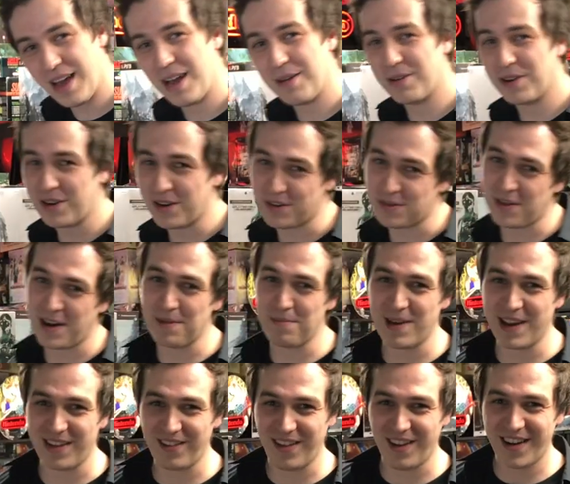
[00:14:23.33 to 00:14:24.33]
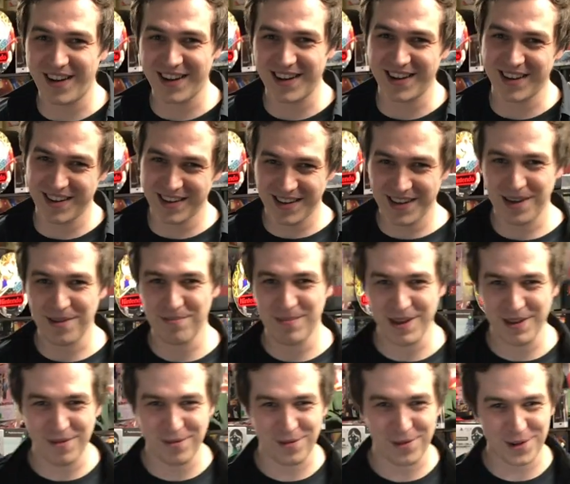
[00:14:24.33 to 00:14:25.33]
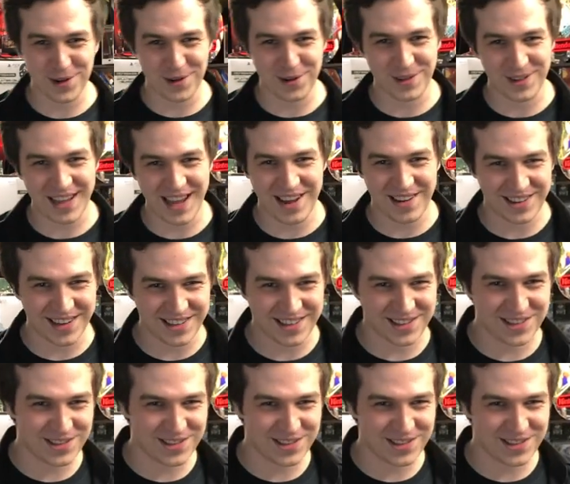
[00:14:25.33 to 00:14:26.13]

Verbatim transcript: I'm gonna try my luck a bit further down in the